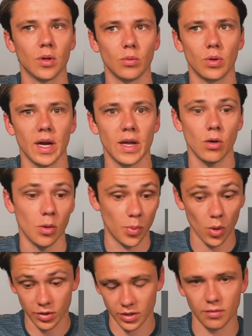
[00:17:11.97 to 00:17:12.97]
Okay, or a
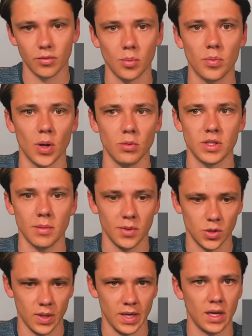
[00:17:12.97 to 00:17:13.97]
ball to the front post in
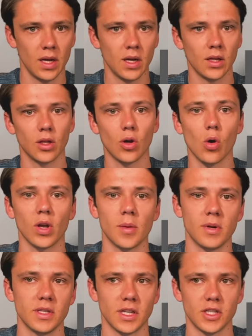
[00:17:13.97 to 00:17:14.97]
between the
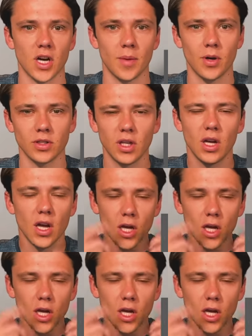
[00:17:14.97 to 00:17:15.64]
goalkeeper and the 6 yard box.